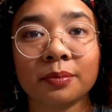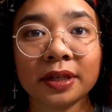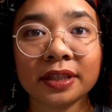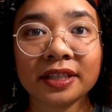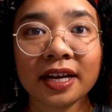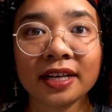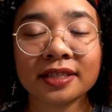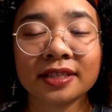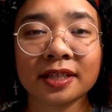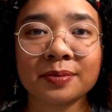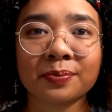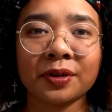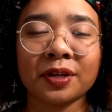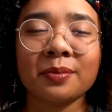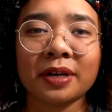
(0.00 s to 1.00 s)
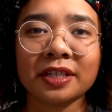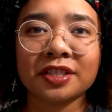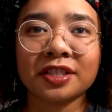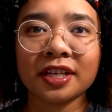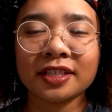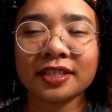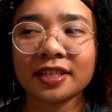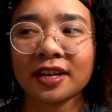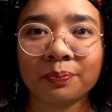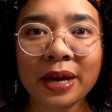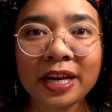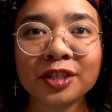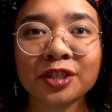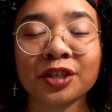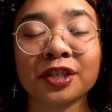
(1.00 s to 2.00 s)
But yes, that's pretty much it.
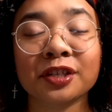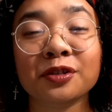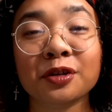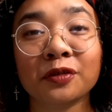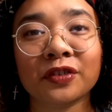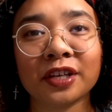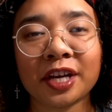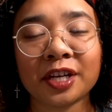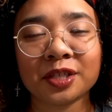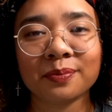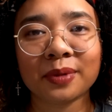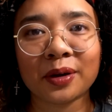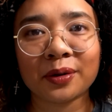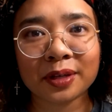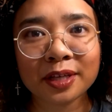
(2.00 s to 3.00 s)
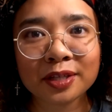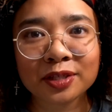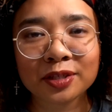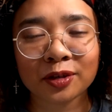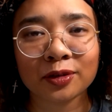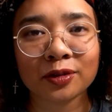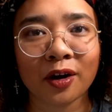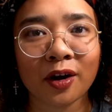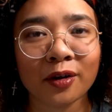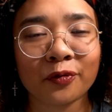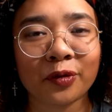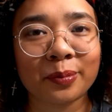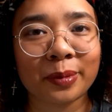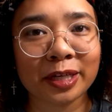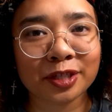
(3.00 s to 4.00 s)
Make sure your notification bell is turned on
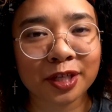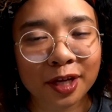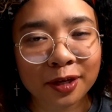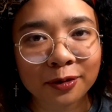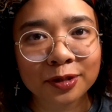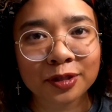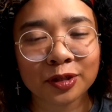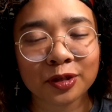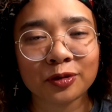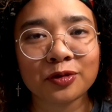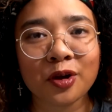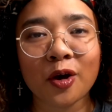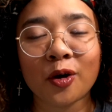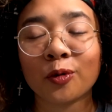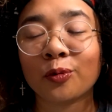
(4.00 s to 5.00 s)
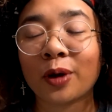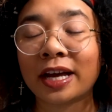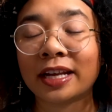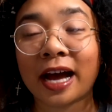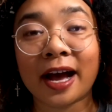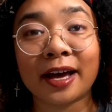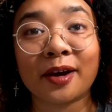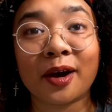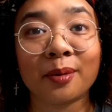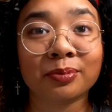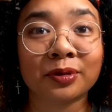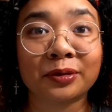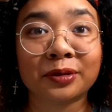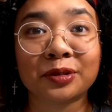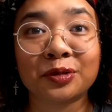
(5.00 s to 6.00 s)
for my channel so you know when I
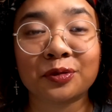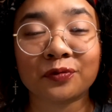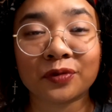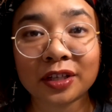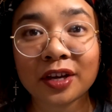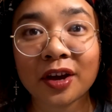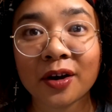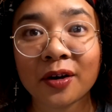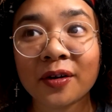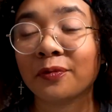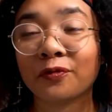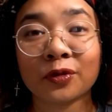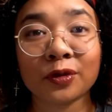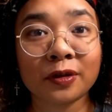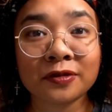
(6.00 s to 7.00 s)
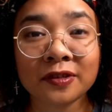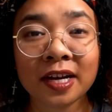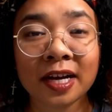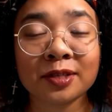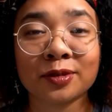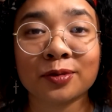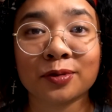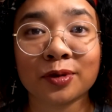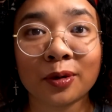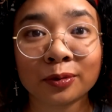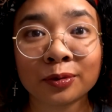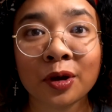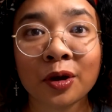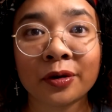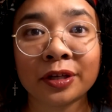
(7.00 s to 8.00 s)
upload a new video. For those of you guys who
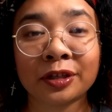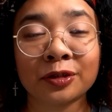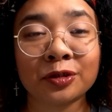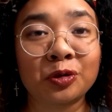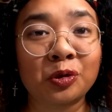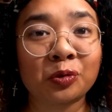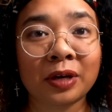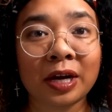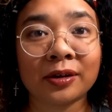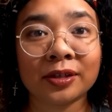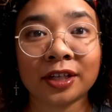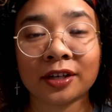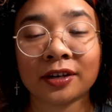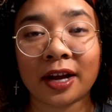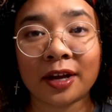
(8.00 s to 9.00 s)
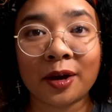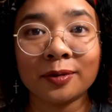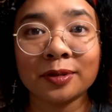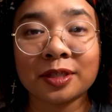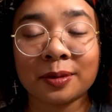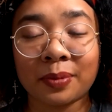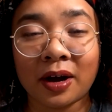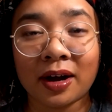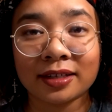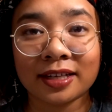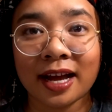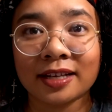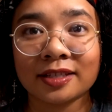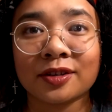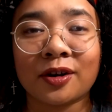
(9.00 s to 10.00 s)
don't know and you're new around here, I host a
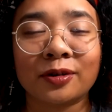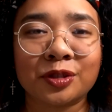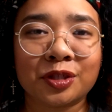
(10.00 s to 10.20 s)
podcast called